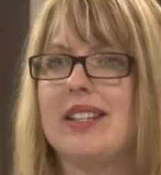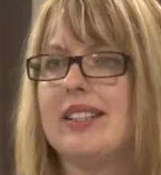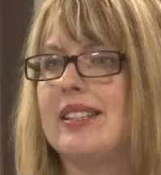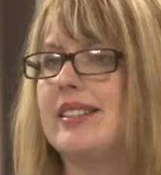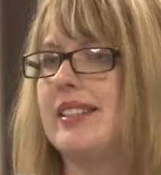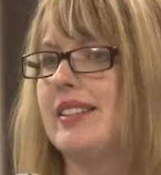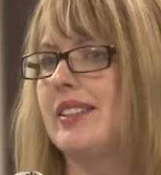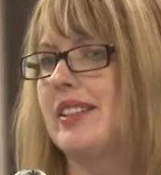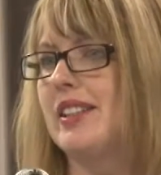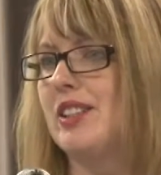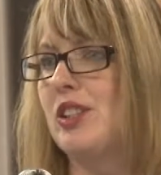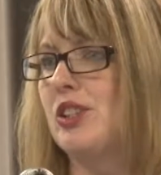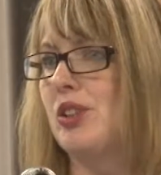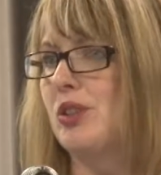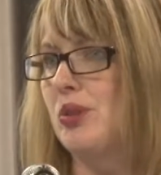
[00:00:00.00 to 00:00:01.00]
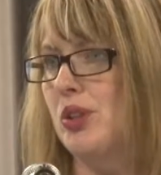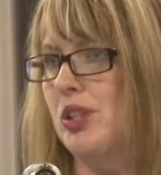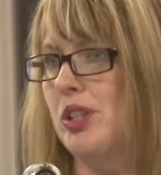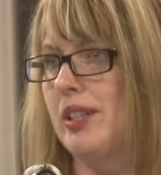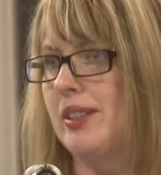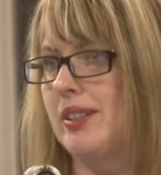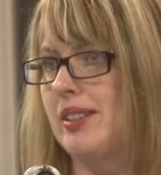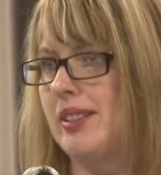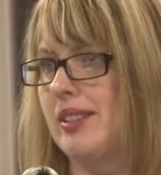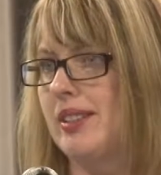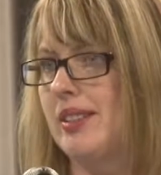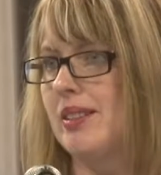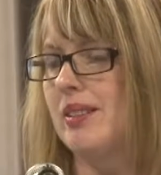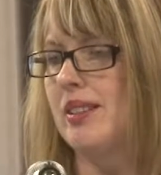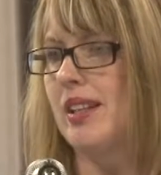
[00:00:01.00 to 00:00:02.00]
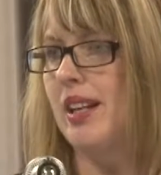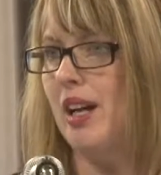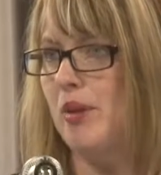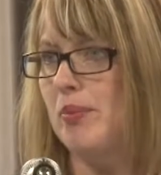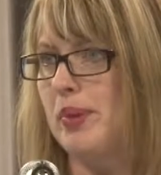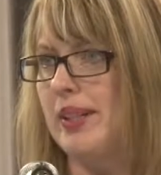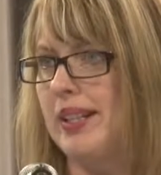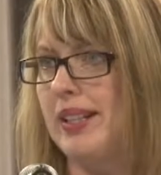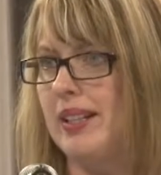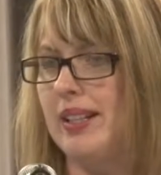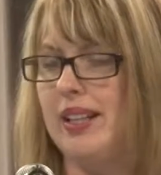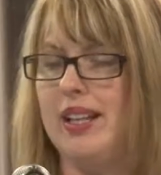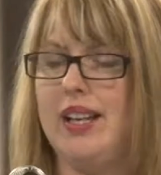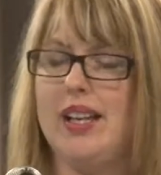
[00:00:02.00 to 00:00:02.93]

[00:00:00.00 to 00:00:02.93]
sealing solutions company